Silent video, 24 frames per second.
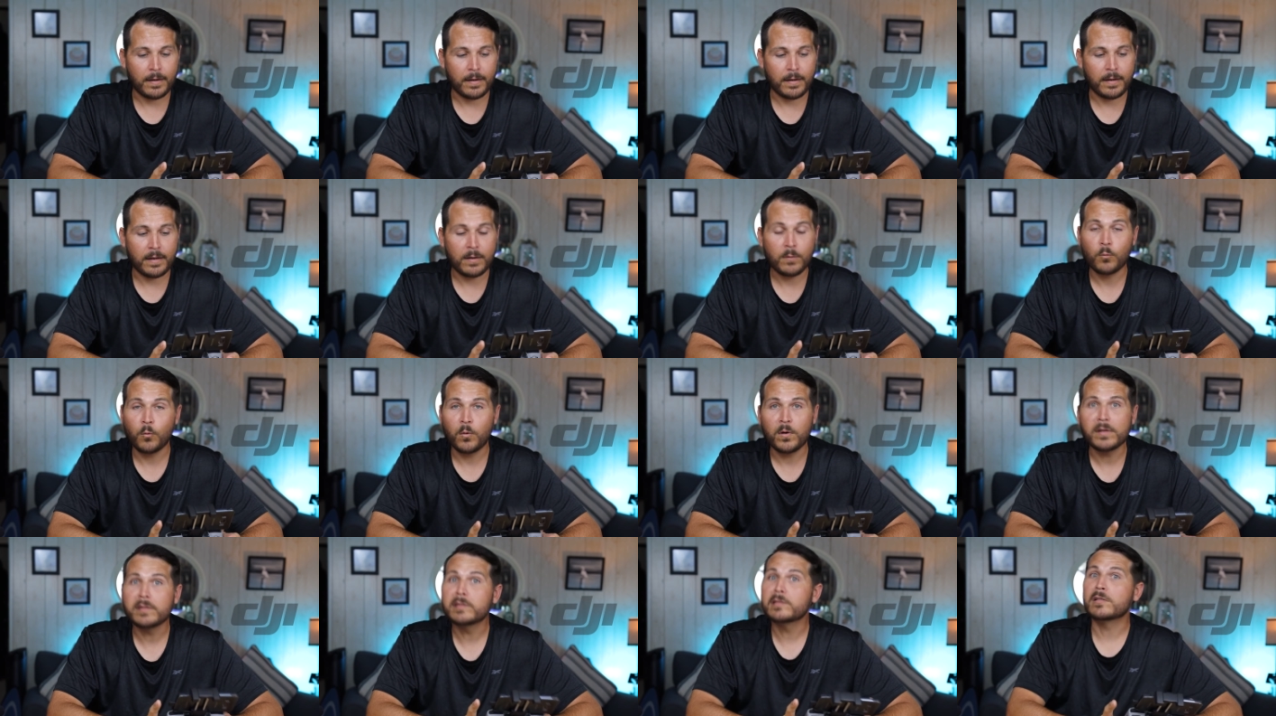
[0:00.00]
it
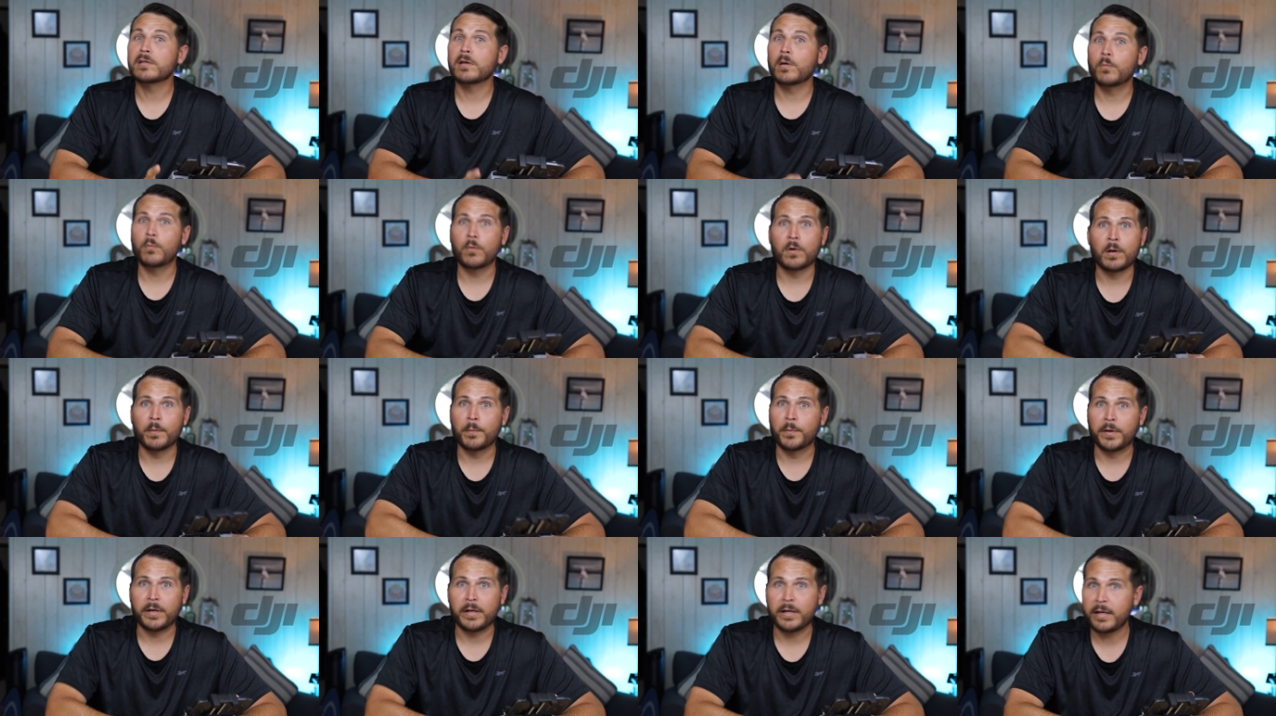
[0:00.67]
went somewhere,
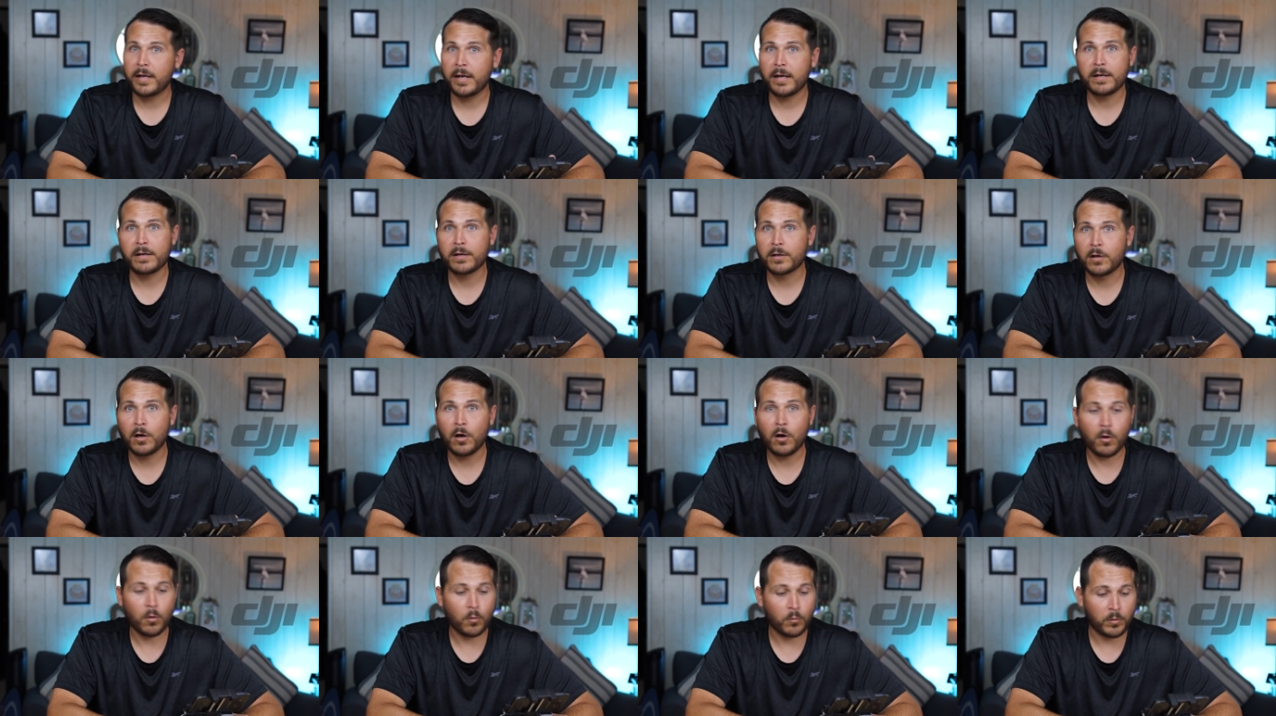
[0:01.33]
but it didn't
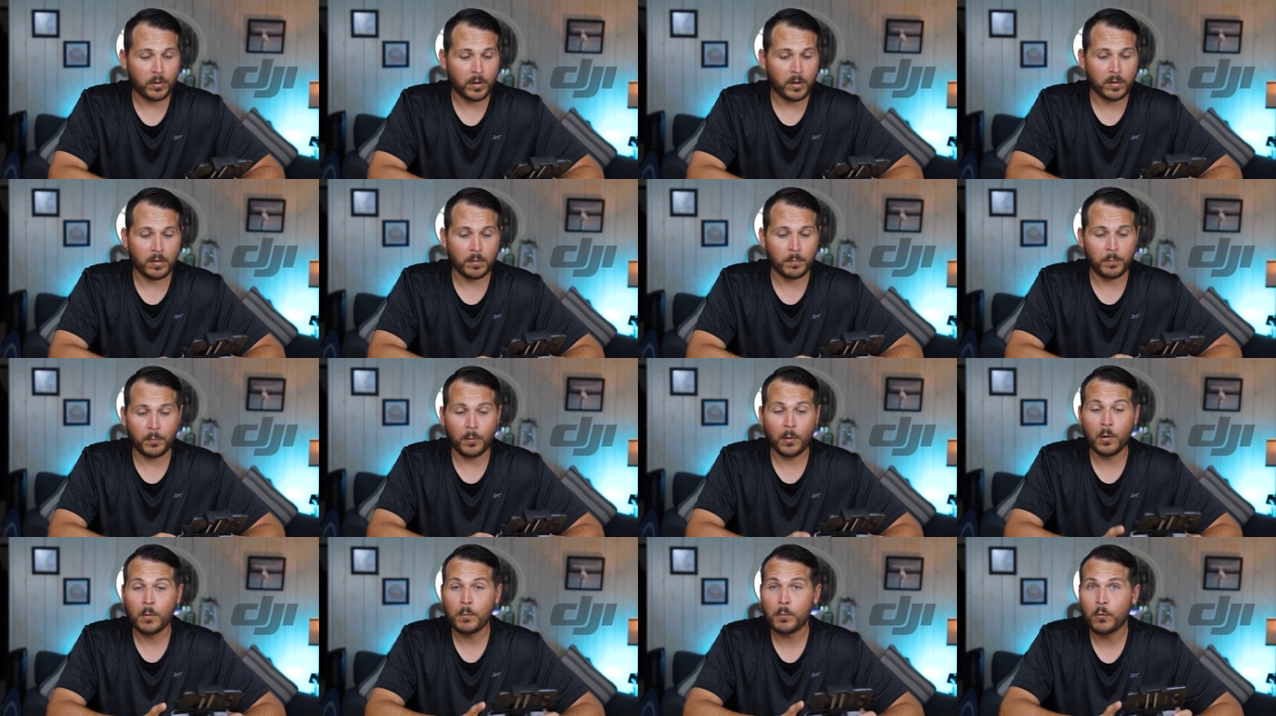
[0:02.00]
go to the
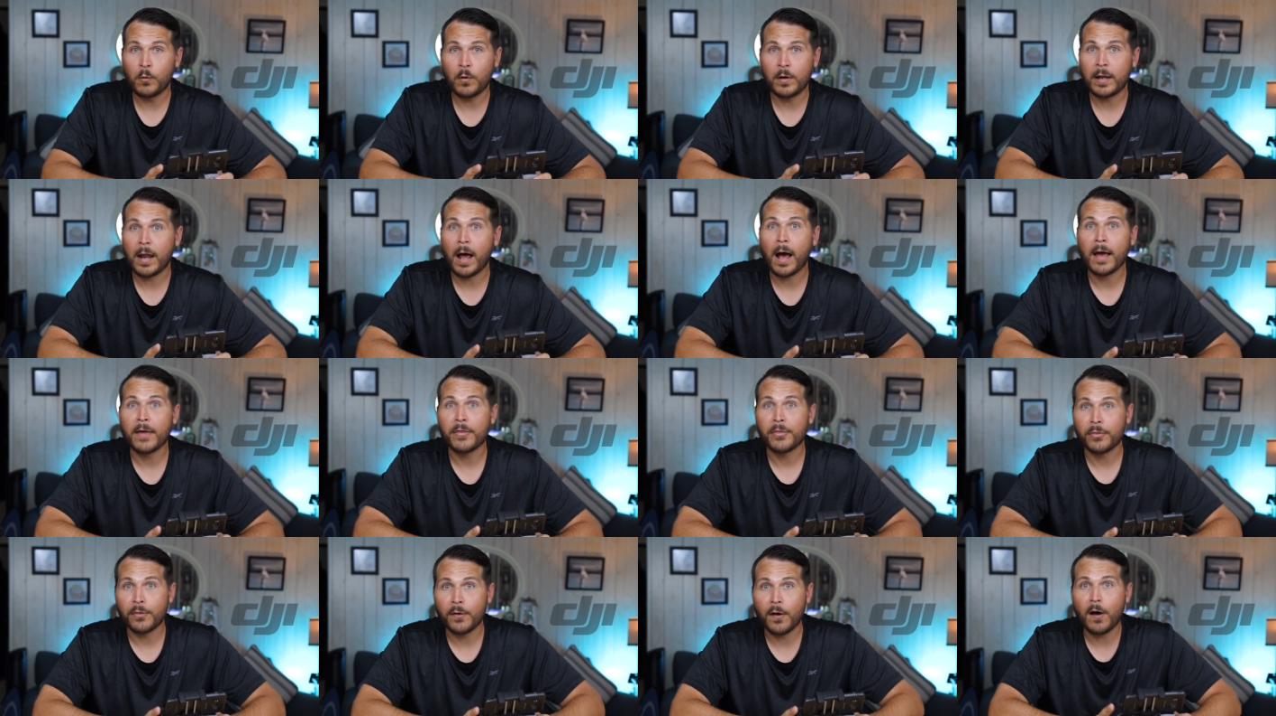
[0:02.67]
home point
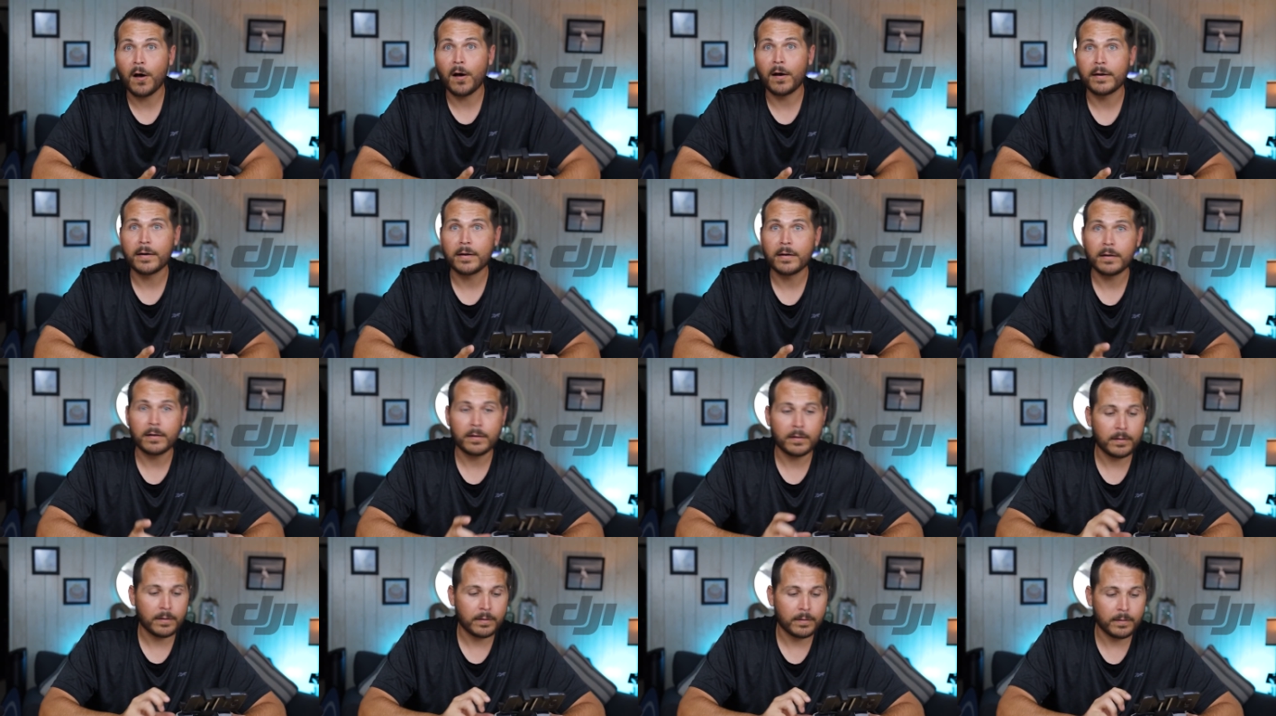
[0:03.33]
I thought
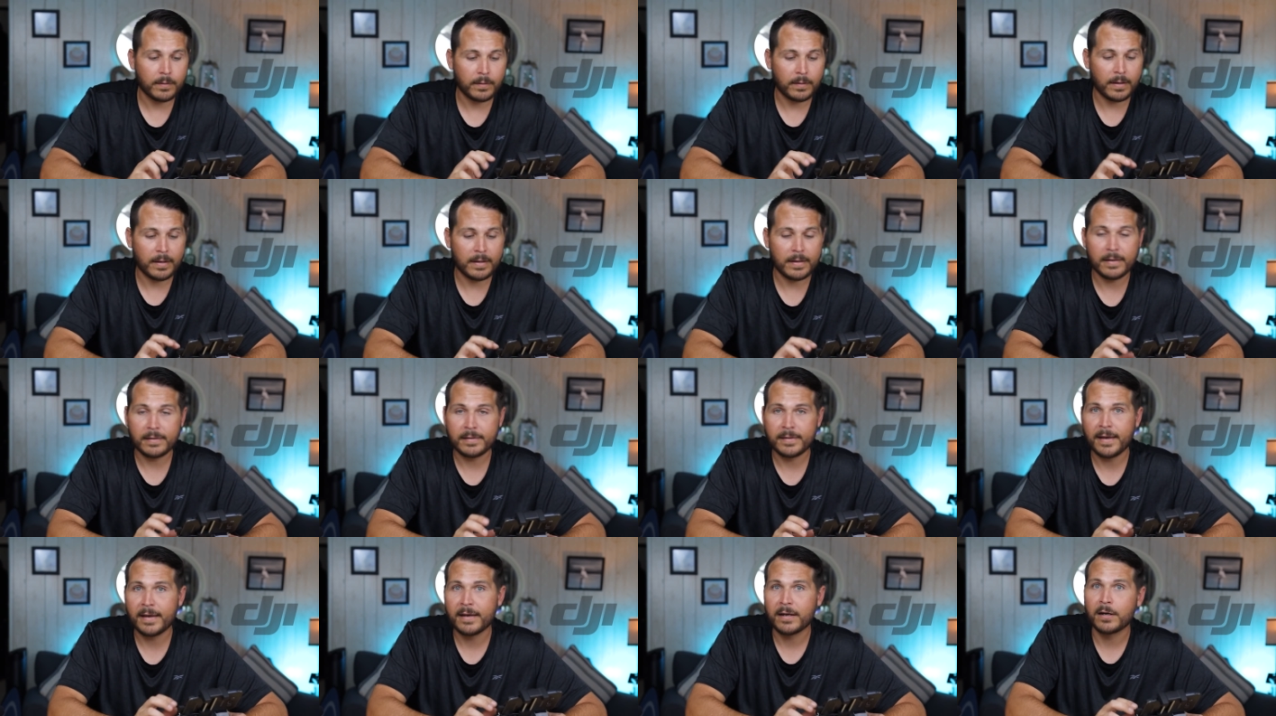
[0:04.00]
it
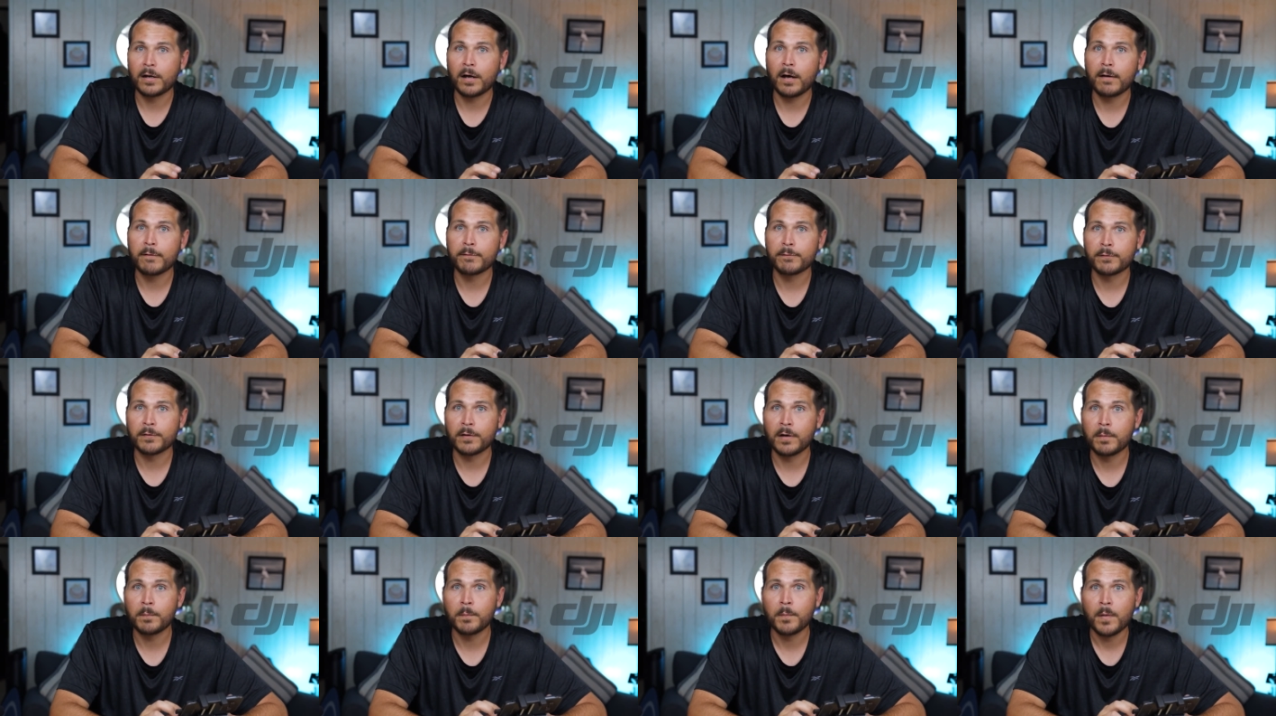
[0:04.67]
had taken off
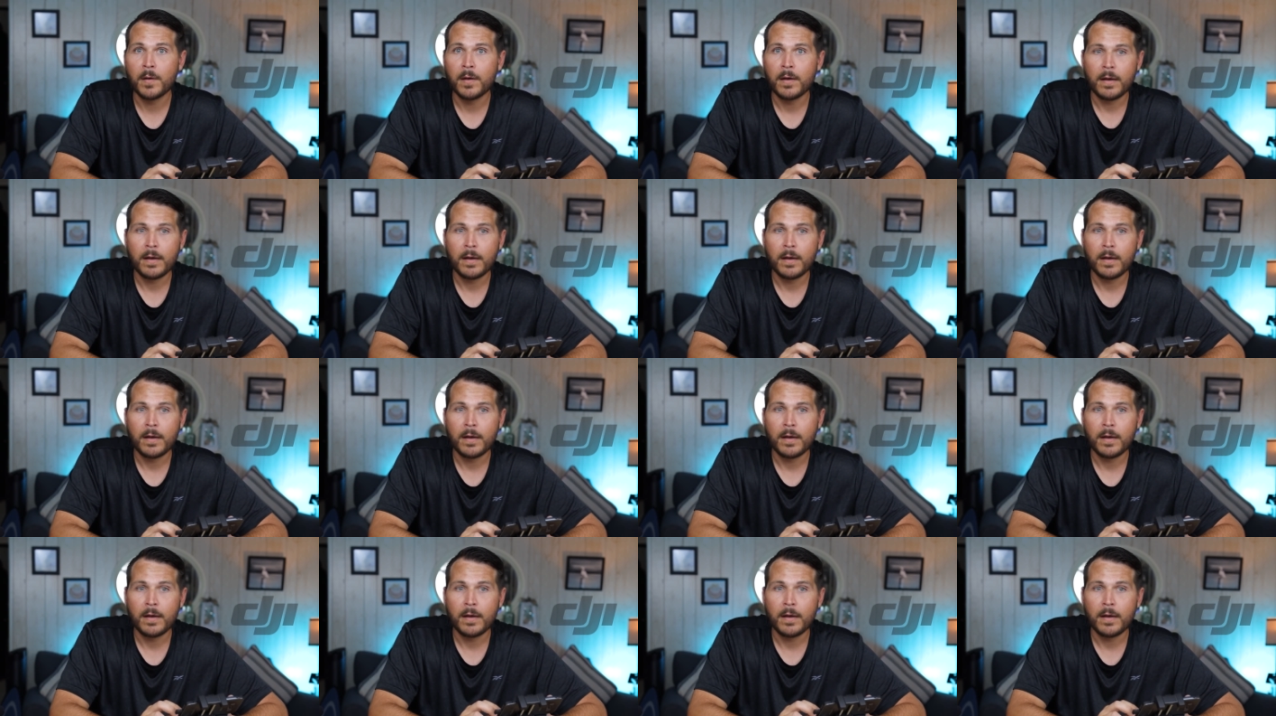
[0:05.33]
from.